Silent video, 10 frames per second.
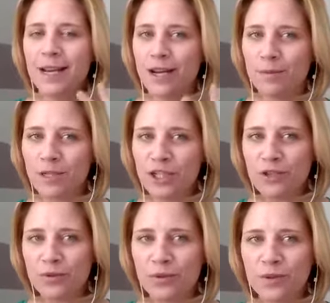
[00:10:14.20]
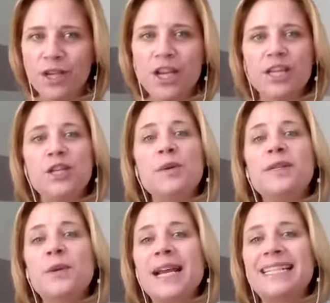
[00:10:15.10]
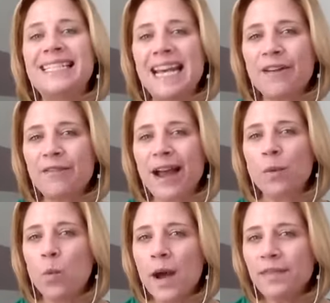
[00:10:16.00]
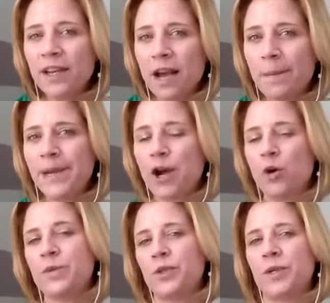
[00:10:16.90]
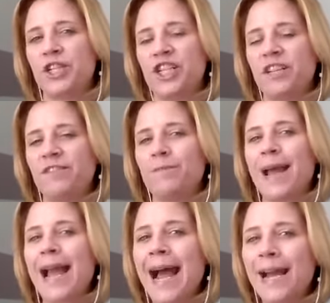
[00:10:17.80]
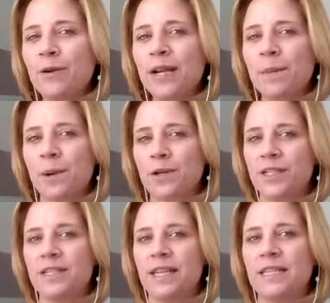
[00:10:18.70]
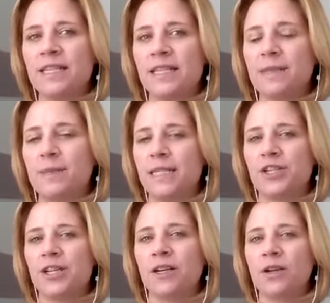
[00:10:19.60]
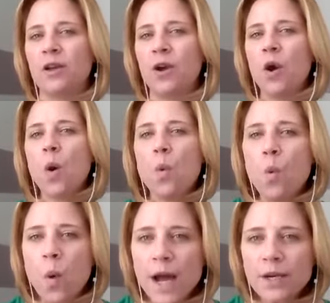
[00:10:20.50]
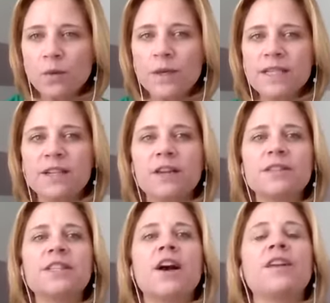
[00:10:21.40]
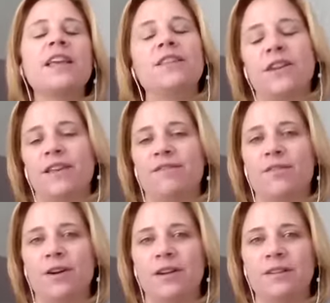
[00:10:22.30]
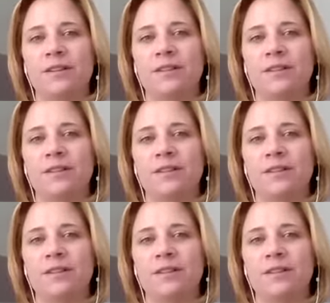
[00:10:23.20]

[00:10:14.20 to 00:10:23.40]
Number 2, you need to identify what the company hopes to achieve by hiring a person into this position. What results are they looking for?